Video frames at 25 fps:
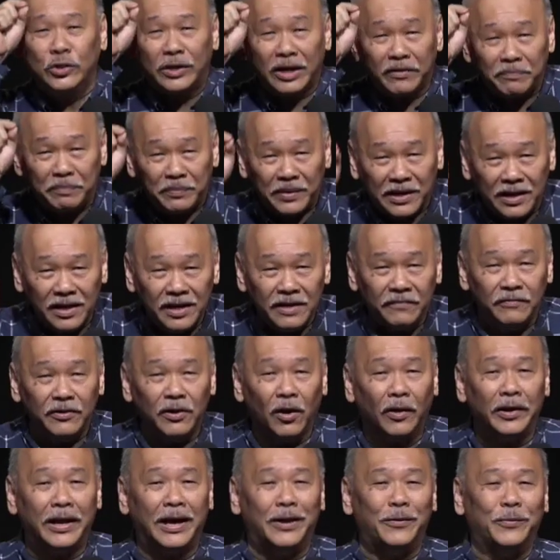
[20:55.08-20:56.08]
have believed
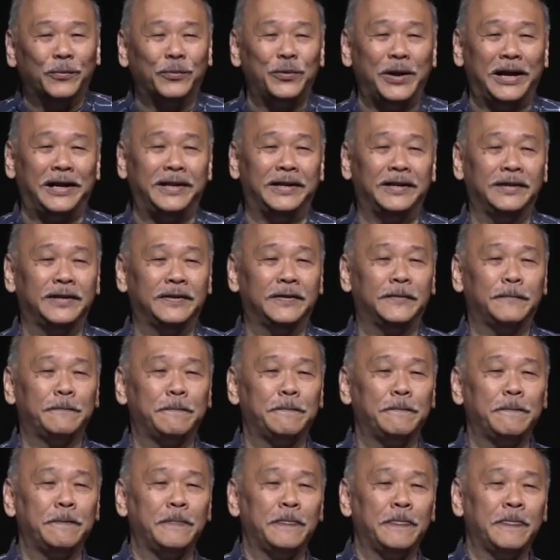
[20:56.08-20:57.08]
God and went.
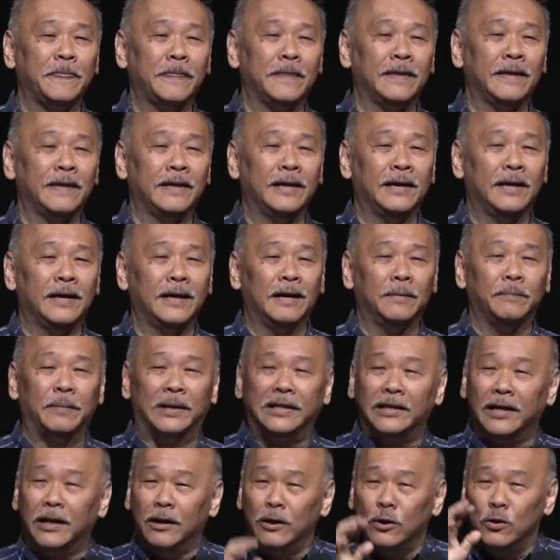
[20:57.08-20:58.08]
But
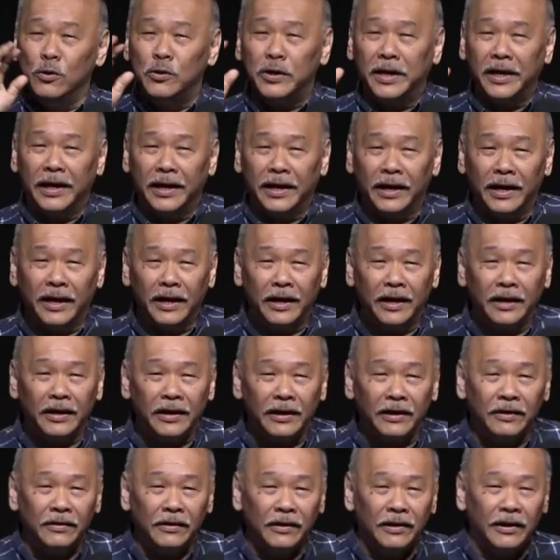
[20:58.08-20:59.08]
they look
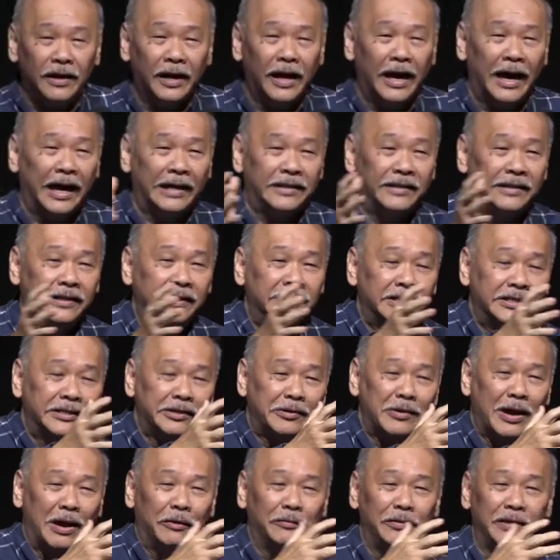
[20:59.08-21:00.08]
at the
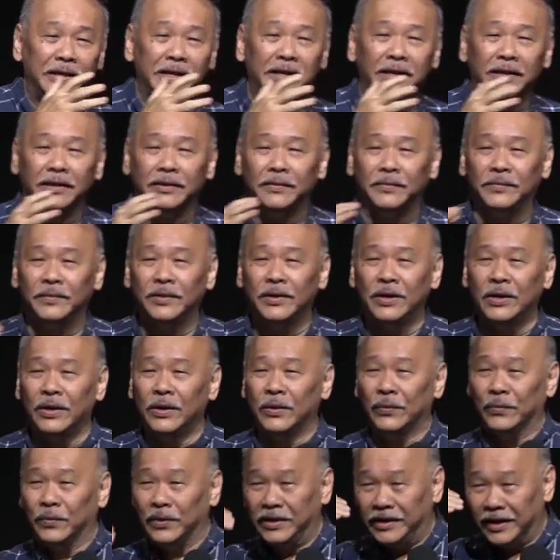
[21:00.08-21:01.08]
surrounding
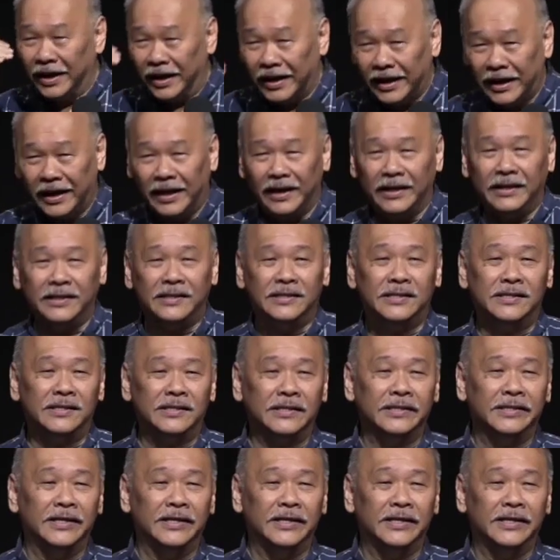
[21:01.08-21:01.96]
with their eyes